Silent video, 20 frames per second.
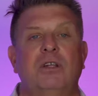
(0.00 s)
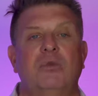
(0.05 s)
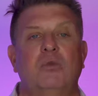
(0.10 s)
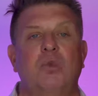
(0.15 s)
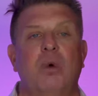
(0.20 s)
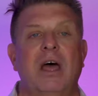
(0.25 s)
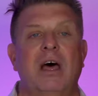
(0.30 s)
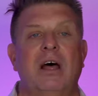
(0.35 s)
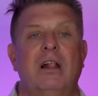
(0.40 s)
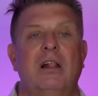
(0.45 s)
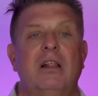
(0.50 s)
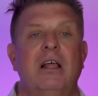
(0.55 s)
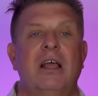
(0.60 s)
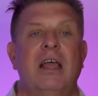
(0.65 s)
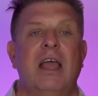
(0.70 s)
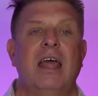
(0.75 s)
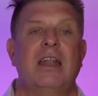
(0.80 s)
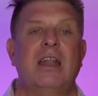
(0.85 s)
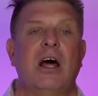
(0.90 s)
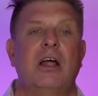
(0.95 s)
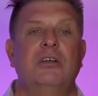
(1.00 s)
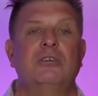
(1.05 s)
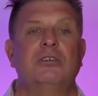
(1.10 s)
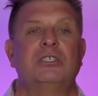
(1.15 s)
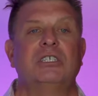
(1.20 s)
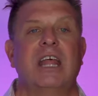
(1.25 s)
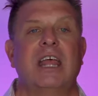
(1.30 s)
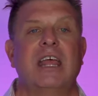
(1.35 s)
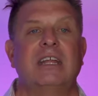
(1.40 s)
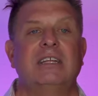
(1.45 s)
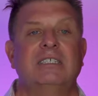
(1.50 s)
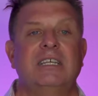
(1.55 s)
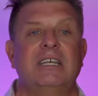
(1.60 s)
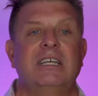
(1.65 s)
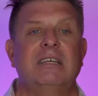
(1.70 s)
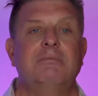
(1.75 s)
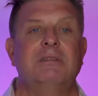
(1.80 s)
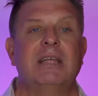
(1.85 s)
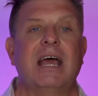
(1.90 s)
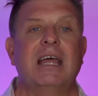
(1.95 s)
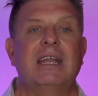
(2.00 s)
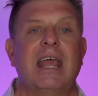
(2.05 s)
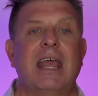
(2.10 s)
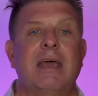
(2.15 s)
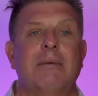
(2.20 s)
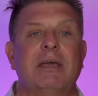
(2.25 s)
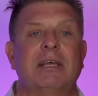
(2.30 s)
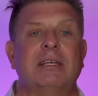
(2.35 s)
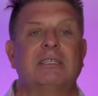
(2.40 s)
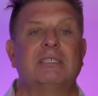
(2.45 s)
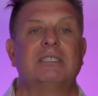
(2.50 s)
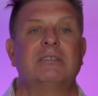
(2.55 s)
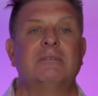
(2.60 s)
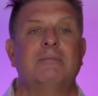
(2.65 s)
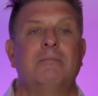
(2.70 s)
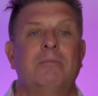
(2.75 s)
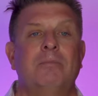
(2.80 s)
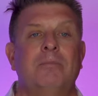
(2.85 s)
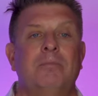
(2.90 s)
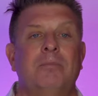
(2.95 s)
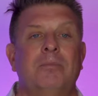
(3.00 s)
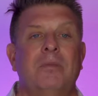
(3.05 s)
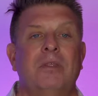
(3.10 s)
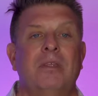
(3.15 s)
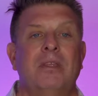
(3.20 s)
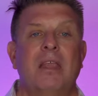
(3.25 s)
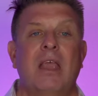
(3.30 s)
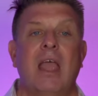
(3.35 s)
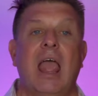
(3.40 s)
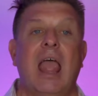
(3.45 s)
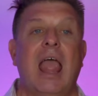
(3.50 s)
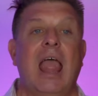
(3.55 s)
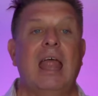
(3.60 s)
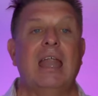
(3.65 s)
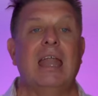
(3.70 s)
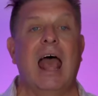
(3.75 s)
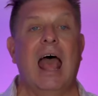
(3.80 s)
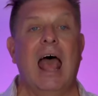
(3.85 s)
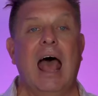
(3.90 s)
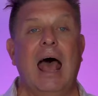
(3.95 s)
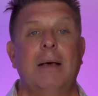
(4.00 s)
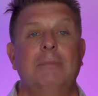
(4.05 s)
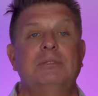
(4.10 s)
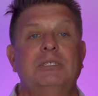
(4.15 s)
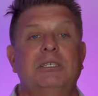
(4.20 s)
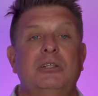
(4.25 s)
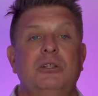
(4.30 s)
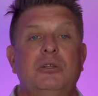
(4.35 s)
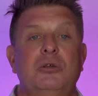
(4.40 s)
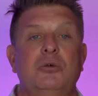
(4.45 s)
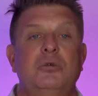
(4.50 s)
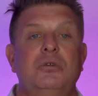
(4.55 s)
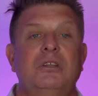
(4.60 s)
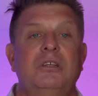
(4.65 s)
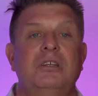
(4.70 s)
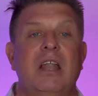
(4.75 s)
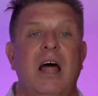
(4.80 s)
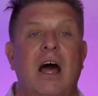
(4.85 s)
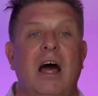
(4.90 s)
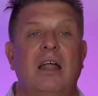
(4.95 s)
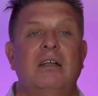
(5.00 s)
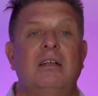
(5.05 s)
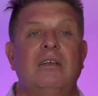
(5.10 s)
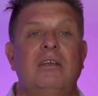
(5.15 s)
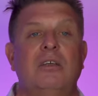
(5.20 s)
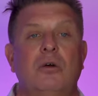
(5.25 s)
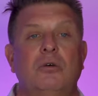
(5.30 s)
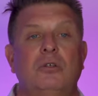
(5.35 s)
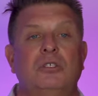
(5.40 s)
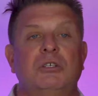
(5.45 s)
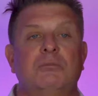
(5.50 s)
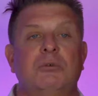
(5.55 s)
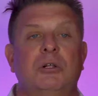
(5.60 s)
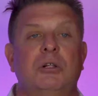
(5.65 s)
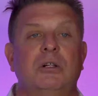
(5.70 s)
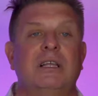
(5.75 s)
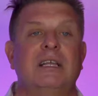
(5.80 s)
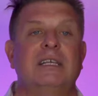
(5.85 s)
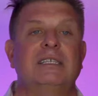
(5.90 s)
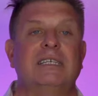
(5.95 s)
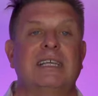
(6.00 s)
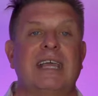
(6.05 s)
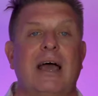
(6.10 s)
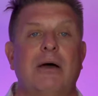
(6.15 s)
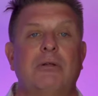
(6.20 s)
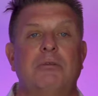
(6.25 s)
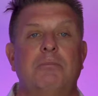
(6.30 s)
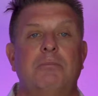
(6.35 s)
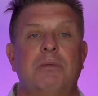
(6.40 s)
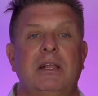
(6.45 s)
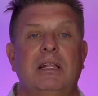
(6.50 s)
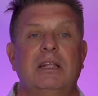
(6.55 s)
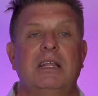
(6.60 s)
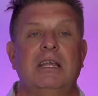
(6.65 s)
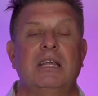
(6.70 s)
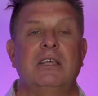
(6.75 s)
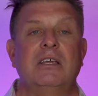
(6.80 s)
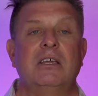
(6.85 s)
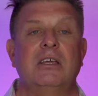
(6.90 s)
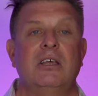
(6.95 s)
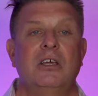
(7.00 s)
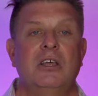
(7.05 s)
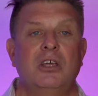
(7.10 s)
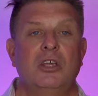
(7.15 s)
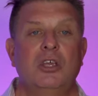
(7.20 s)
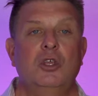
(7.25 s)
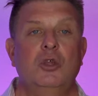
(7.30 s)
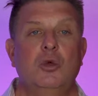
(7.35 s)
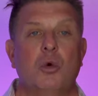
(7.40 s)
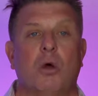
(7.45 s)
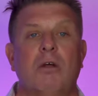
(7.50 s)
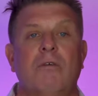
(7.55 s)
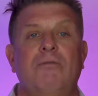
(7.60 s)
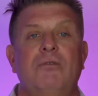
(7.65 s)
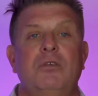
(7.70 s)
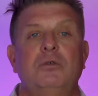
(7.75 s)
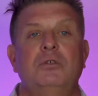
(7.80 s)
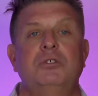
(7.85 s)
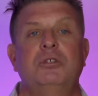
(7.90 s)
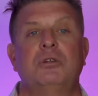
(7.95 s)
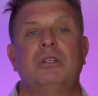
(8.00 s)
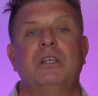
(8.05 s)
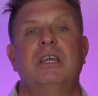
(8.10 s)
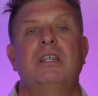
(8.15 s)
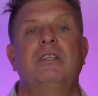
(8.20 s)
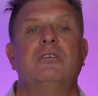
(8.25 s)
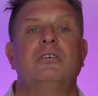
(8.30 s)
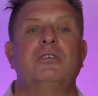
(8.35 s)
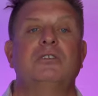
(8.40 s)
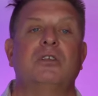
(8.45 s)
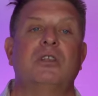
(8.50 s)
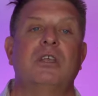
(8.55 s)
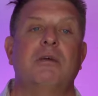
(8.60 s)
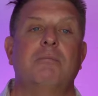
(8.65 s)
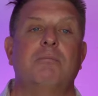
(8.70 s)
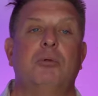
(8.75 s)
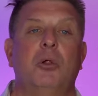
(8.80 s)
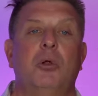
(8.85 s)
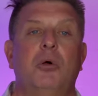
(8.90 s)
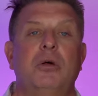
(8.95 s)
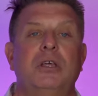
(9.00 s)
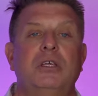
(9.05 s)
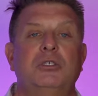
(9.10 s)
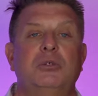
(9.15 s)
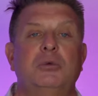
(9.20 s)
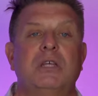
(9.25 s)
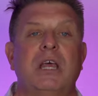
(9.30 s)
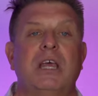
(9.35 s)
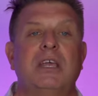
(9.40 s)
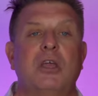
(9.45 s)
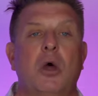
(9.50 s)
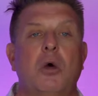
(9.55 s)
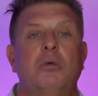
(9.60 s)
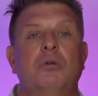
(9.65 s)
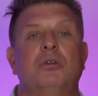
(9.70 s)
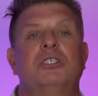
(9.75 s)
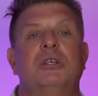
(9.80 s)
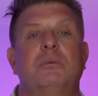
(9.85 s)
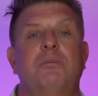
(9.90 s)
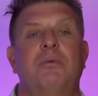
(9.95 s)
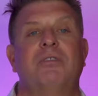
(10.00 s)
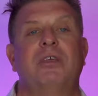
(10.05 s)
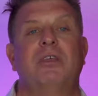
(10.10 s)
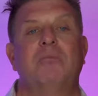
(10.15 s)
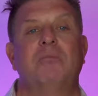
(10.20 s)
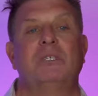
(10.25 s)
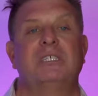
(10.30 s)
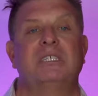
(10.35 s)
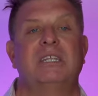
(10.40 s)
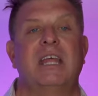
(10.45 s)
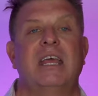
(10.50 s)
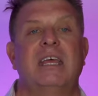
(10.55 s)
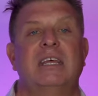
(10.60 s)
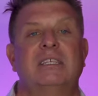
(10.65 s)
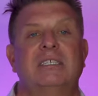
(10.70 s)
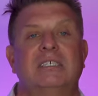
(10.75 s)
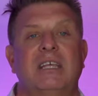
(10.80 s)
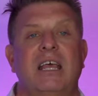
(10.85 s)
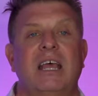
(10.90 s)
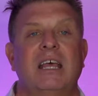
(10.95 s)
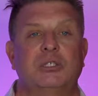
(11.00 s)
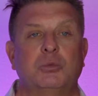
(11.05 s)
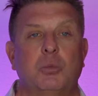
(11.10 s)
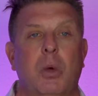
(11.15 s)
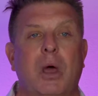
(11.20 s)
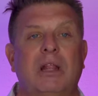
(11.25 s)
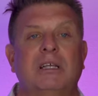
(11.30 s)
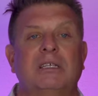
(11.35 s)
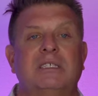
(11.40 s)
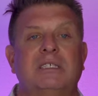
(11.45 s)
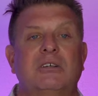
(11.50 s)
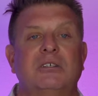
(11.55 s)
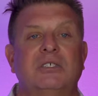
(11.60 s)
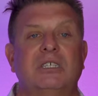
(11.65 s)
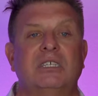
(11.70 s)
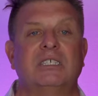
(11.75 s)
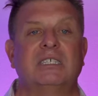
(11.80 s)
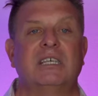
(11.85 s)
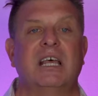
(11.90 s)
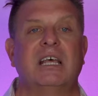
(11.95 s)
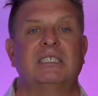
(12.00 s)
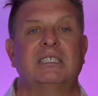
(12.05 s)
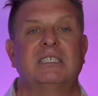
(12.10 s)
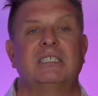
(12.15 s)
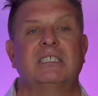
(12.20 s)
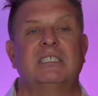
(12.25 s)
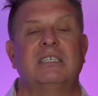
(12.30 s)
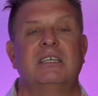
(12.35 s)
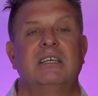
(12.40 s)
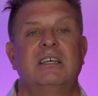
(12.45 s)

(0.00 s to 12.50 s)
well, and understand team dynamics. An absolute non-negotiable is accountability. Your future leaders are the employees who take ownership of their mistakes as well as their successes.